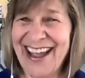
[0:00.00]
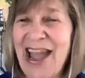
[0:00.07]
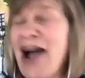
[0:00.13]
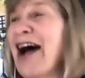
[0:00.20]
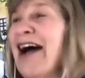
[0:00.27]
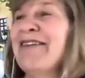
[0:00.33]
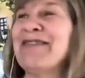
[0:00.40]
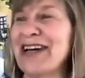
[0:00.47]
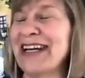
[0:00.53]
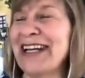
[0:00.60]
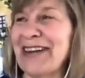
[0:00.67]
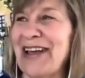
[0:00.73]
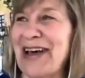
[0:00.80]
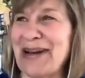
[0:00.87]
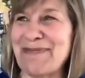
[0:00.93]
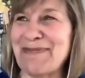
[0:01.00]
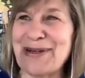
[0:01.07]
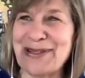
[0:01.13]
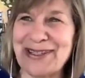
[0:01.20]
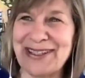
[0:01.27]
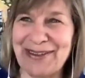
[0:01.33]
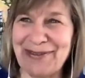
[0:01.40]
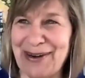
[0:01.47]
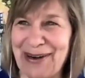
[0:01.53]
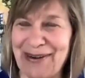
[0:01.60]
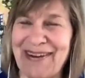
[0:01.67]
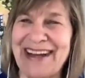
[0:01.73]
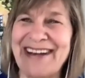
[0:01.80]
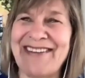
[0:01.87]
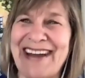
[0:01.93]
I've done a lot of personal work.
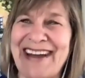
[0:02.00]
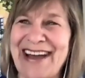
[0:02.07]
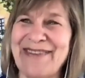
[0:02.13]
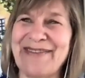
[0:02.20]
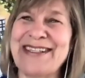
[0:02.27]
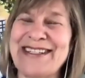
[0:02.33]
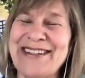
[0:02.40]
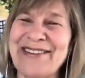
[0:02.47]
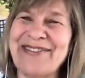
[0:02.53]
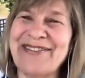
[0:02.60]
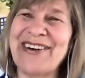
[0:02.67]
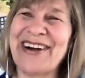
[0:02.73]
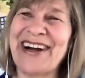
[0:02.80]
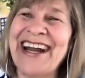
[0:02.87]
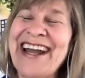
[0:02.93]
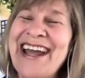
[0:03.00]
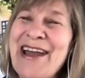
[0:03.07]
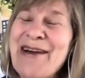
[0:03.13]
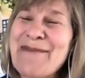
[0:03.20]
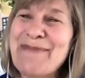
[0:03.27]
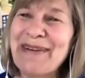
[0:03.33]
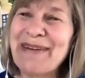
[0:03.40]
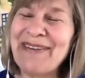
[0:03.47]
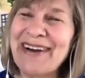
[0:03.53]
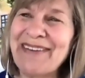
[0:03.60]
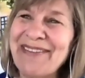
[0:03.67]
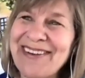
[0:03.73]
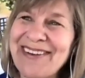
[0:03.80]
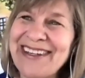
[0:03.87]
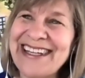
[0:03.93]
Why do I have to do more? But
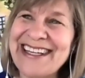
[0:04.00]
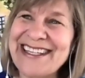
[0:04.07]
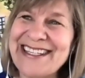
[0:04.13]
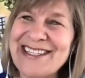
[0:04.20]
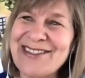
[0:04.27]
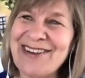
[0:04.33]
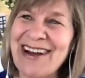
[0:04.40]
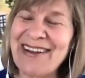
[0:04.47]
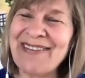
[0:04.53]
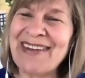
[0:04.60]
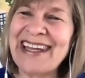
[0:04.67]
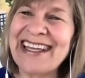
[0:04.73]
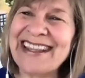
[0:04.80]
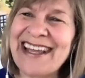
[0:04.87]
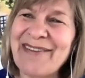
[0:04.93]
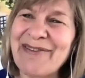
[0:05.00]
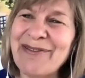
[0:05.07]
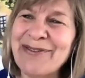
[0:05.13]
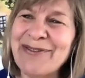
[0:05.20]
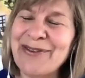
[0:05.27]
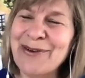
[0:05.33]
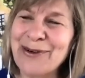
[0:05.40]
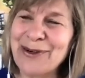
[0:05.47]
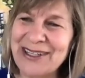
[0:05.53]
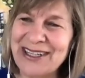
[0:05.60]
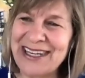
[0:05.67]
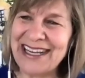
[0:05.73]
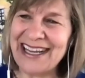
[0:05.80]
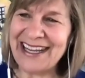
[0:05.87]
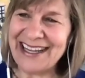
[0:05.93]
what really struck me in that 4
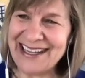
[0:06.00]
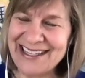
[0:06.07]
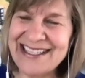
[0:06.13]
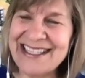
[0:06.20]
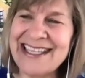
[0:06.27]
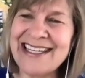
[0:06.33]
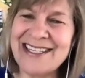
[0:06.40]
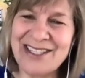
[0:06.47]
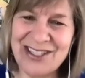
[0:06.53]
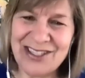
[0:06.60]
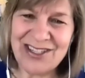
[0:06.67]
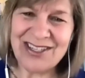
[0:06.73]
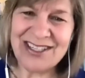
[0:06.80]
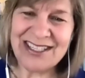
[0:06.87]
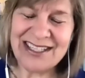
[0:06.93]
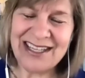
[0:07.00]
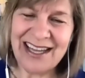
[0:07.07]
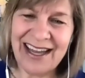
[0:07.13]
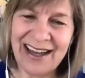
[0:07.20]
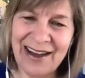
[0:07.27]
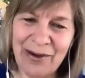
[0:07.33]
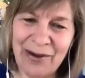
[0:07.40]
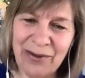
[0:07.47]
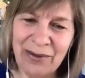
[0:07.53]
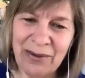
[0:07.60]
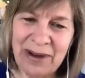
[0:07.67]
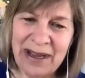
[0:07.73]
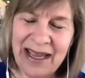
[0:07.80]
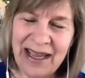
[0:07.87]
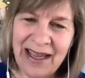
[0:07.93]
days is just how
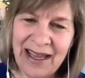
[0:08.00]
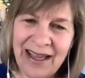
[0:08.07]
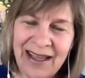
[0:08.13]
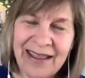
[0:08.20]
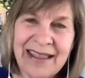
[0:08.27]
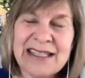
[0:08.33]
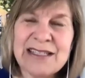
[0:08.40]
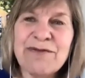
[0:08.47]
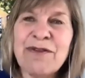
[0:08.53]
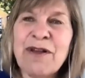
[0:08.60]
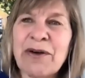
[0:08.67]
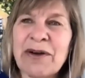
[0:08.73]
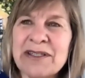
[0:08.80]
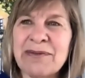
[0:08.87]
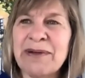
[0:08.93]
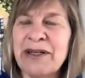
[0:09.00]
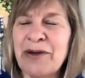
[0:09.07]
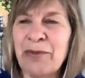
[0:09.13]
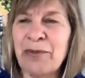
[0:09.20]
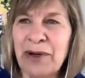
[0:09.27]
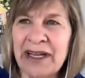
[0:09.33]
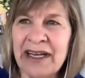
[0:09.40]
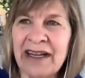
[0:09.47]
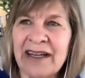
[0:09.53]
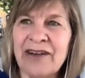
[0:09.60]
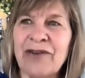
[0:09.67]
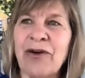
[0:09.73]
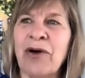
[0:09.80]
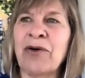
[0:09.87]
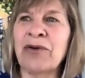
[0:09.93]
things flow. Because when you're working on
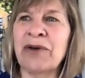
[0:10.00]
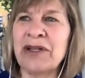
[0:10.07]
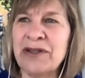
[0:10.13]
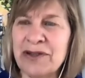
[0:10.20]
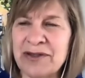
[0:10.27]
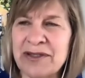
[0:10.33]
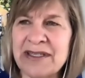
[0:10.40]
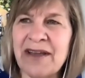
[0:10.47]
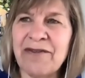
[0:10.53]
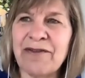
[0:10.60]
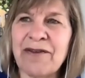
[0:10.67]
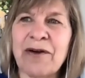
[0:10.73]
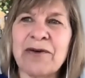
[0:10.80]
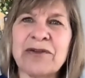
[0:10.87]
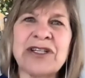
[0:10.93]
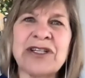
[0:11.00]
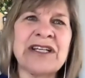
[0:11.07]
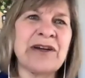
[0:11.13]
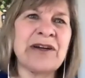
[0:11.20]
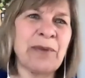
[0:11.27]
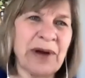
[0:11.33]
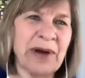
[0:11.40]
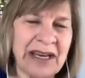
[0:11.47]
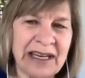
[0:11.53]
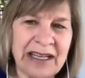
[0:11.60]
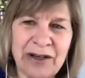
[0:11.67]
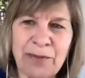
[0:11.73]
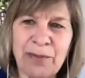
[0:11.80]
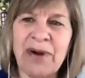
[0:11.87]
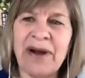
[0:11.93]
your own and doing self coaching, you're working in
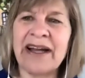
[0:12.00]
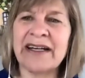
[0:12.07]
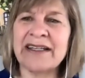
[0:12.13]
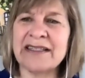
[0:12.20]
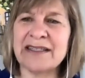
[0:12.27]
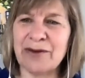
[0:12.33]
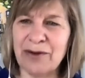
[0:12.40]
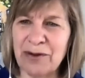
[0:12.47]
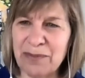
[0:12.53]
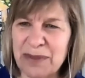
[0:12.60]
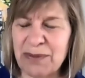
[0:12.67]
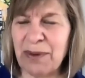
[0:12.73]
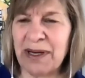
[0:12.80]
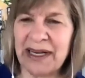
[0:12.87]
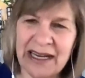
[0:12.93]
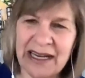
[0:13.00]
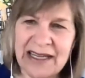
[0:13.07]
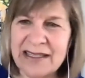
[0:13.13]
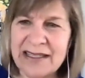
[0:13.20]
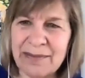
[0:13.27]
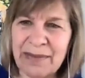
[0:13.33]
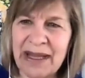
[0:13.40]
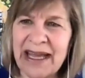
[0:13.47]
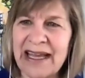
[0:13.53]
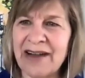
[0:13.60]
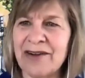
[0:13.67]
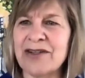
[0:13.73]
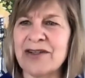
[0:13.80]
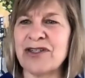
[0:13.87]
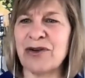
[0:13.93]
your practice groups, working on some
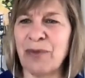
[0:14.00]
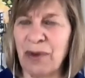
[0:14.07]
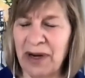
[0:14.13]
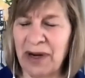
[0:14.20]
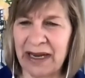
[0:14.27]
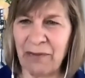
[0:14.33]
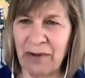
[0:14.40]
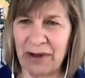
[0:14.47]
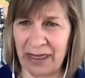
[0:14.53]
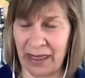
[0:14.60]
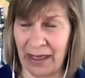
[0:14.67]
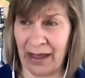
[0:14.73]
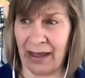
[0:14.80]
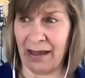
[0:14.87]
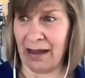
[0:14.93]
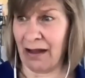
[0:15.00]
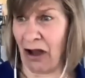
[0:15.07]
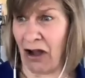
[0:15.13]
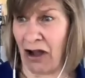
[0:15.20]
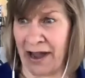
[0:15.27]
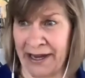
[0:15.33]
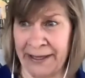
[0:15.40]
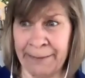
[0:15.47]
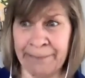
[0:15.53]
layers, you're working with a guide